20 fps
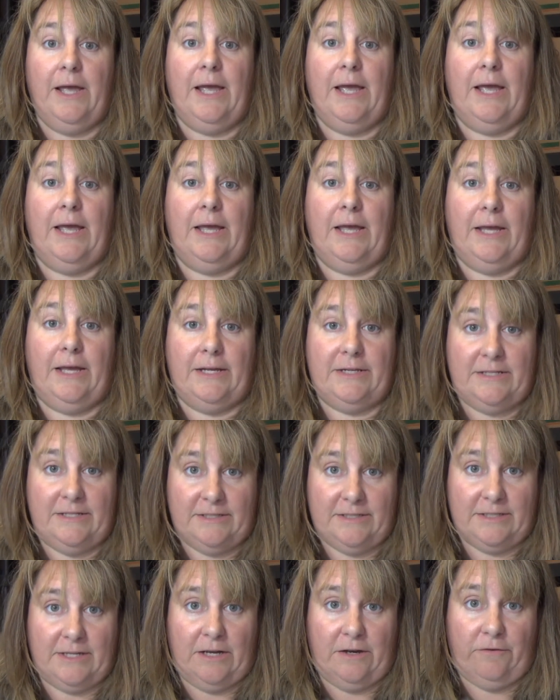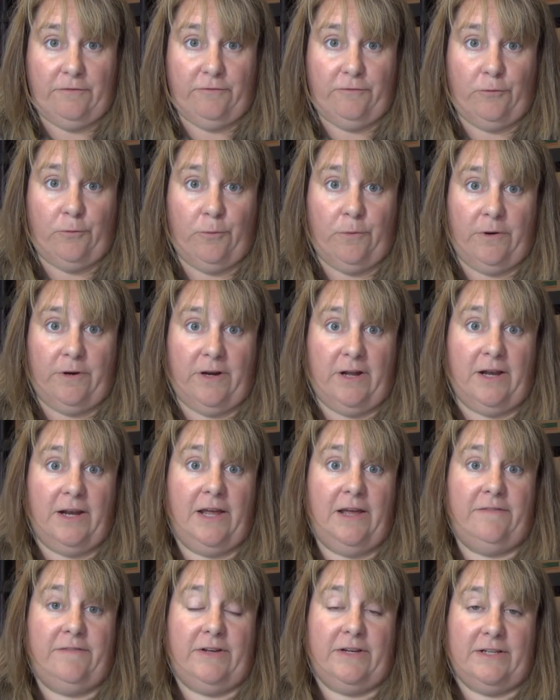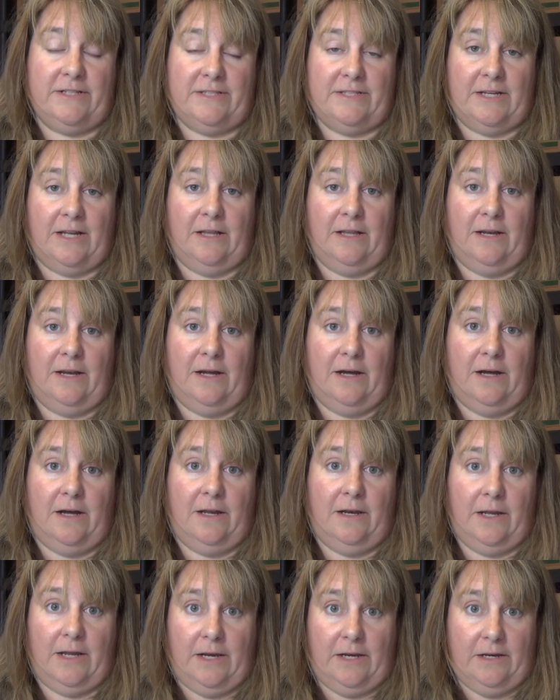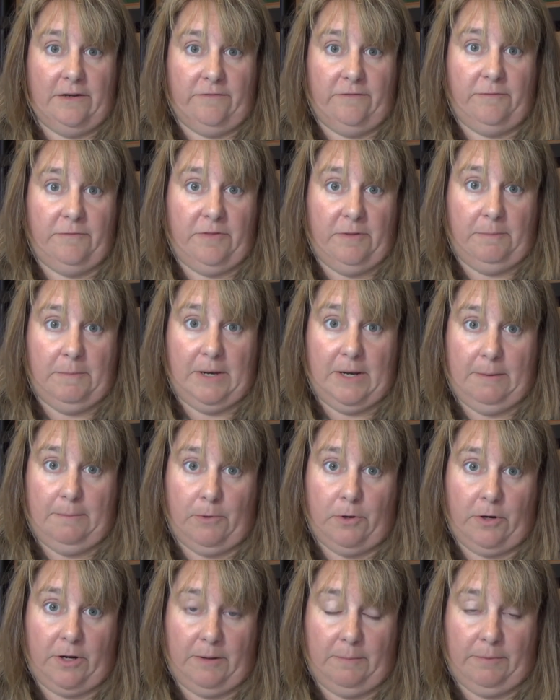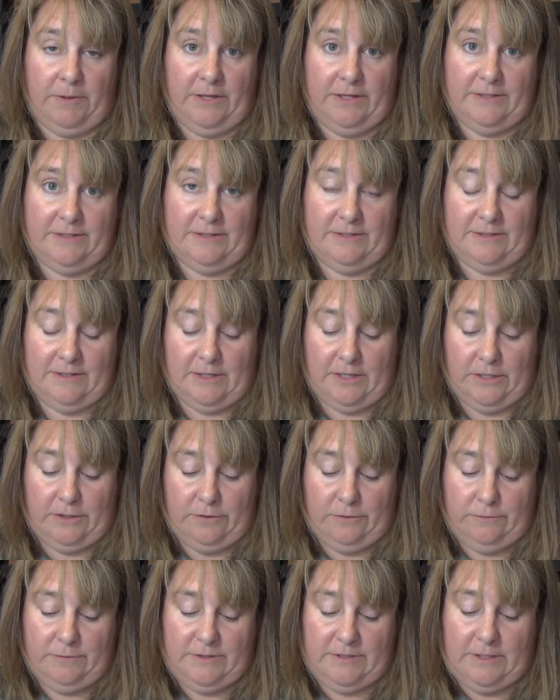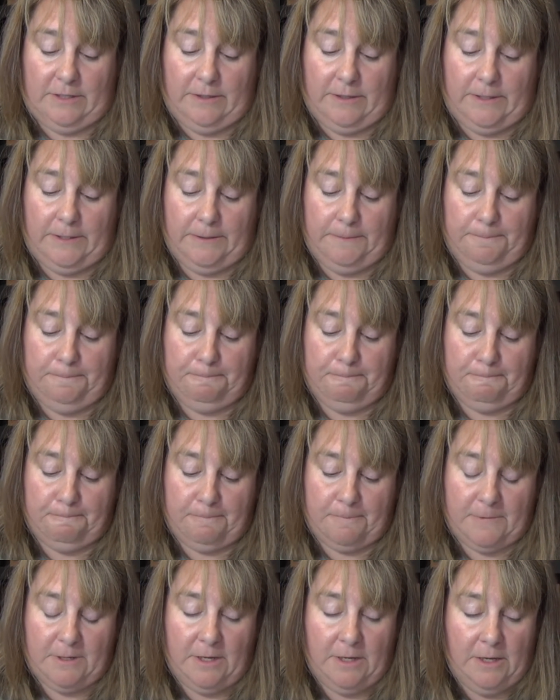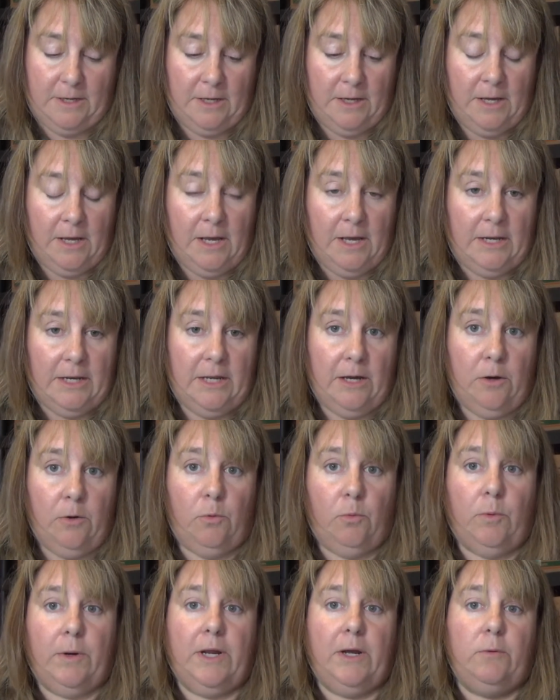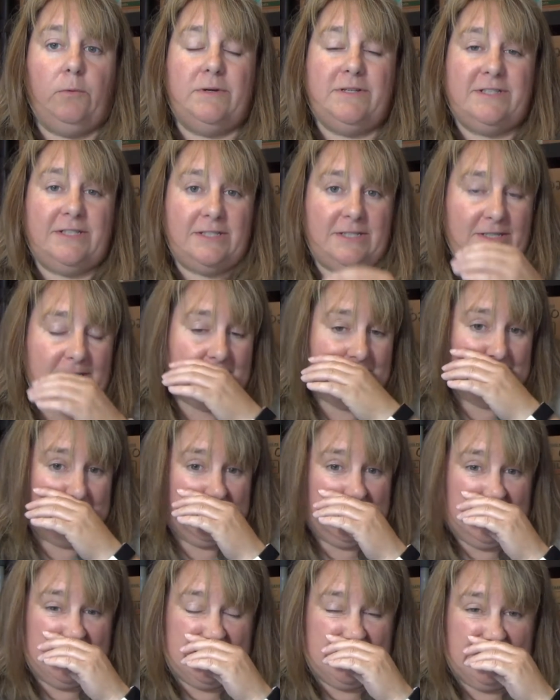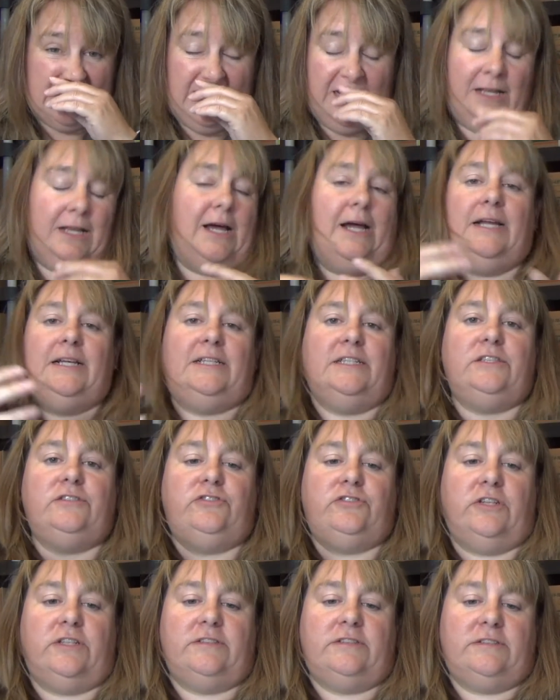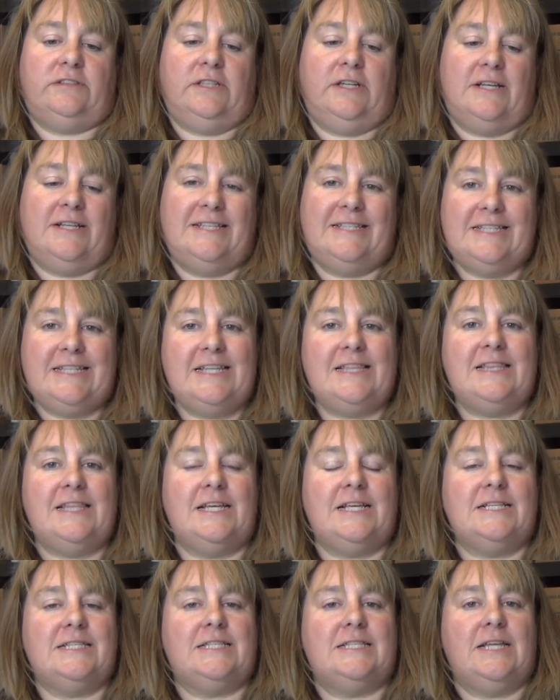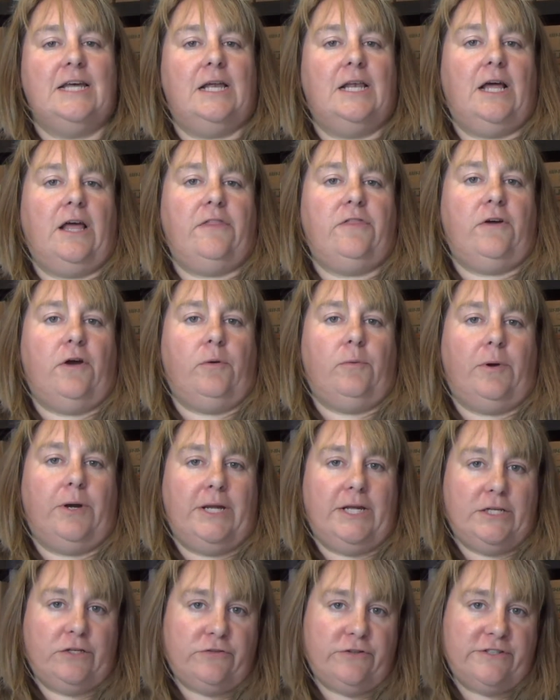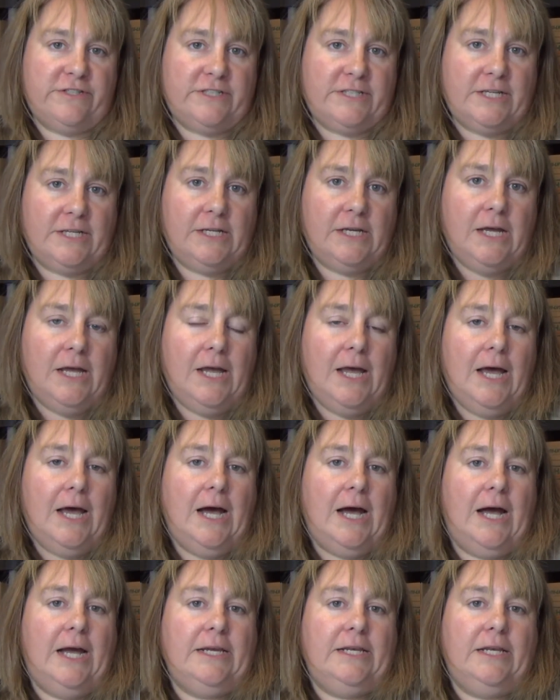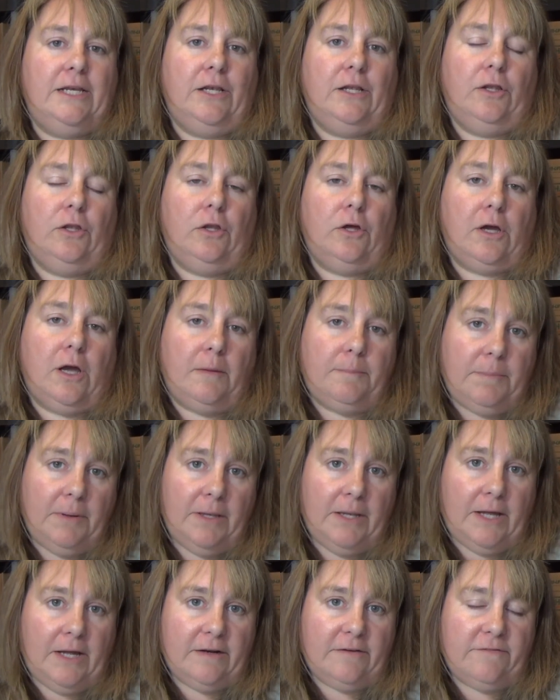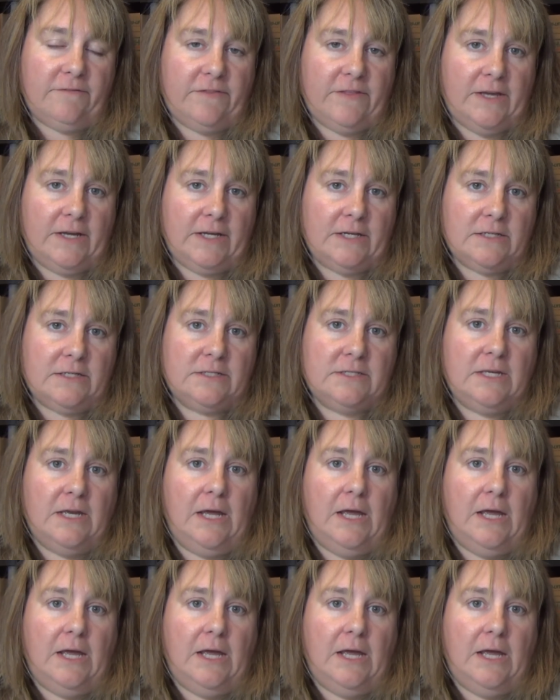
a discount for not having to sell it on any of the many marketplaces that I do sell on. Now, when I was at this estate sale, I did just see things that I thought were interesting. I didn't look up a lot of things.